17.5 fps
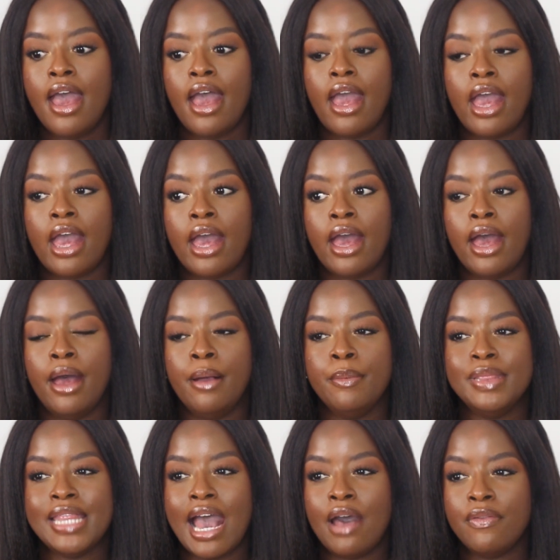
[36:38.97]

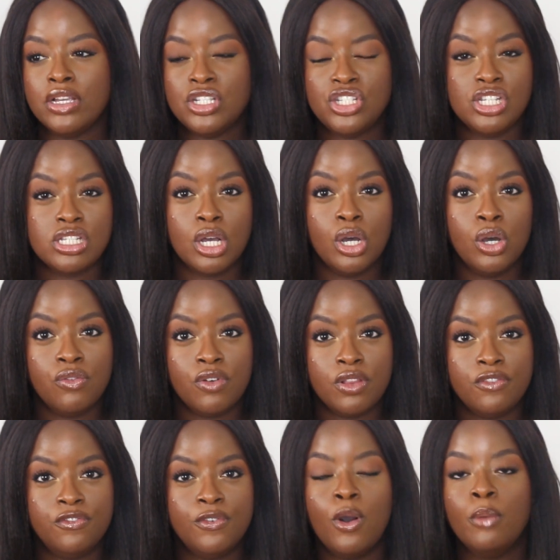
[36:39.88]
Now that she's
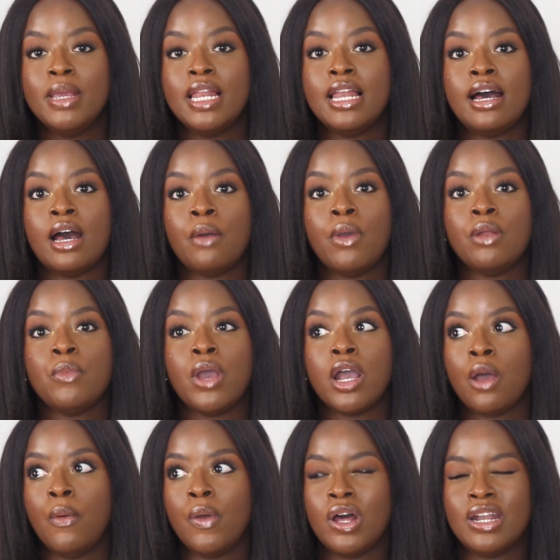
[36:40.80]
over the formula, when
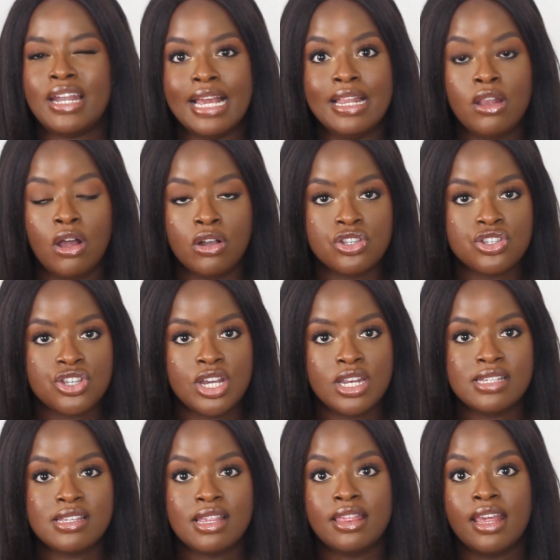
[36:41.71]
we're going on like long
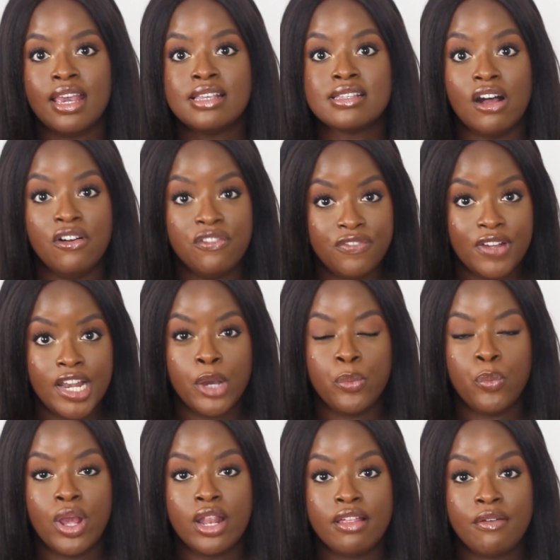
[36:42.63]
journeys and things, I'll fill
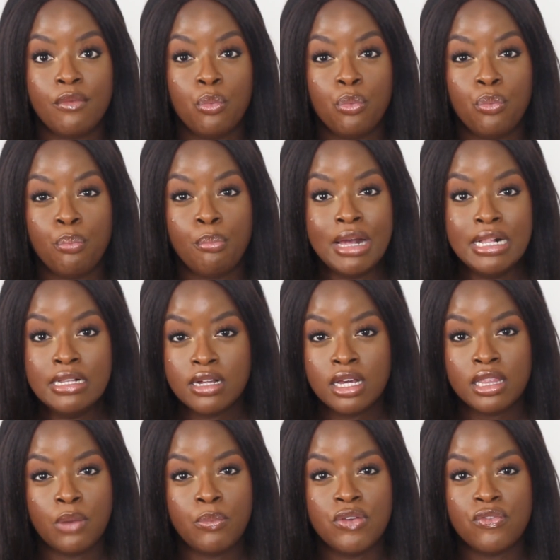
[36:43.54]
it with
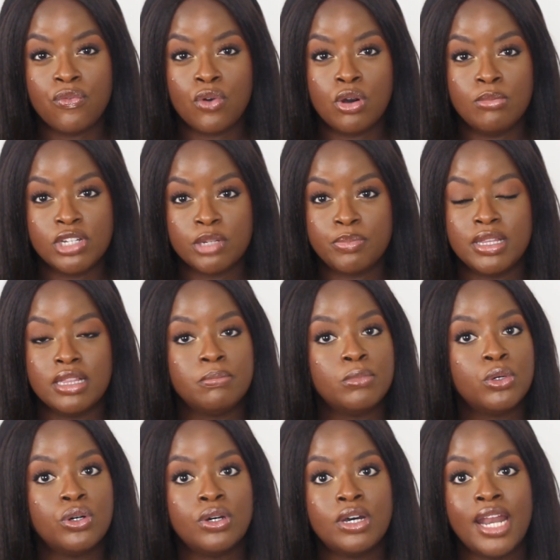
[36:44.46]
milk that we've warmed up in
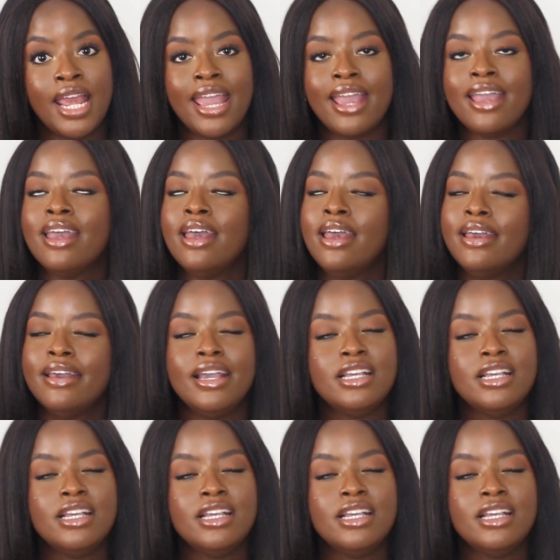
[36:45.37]
the morning.